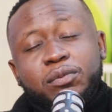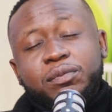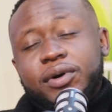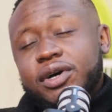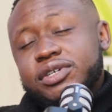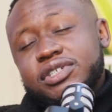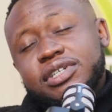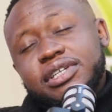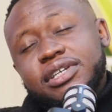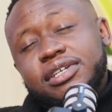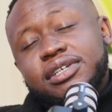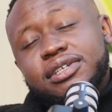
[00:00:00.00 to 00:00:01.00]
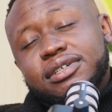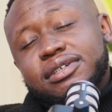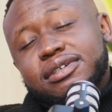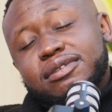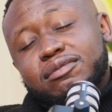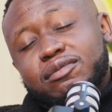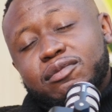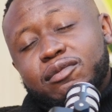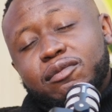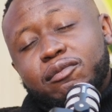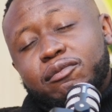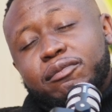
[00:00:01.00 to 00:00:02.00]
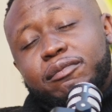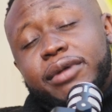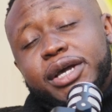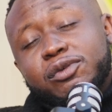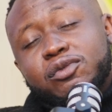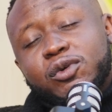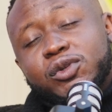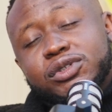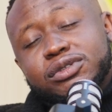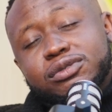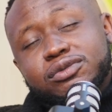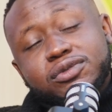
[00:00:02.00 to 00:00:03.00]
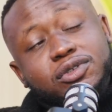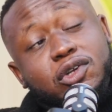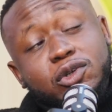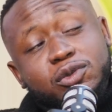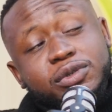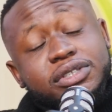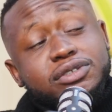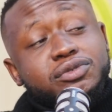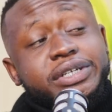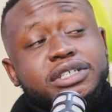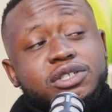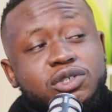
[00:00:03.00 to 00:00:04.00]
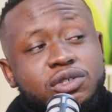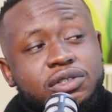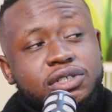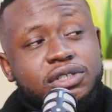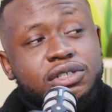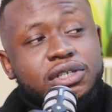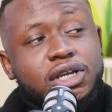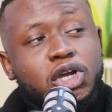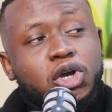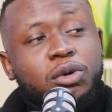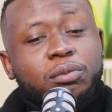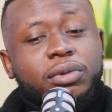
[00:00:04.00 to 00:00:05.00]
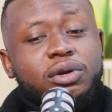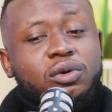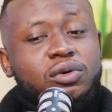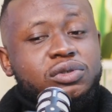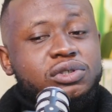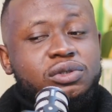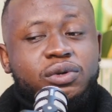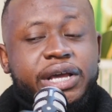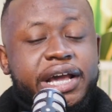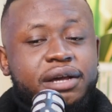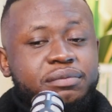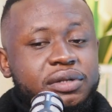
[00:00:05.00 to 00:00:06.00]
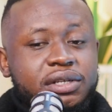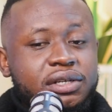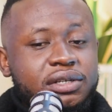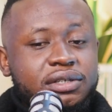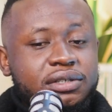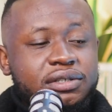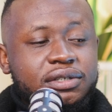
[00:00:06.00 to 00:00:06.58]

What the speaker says: partially my fault for not doing the research on this, but also happily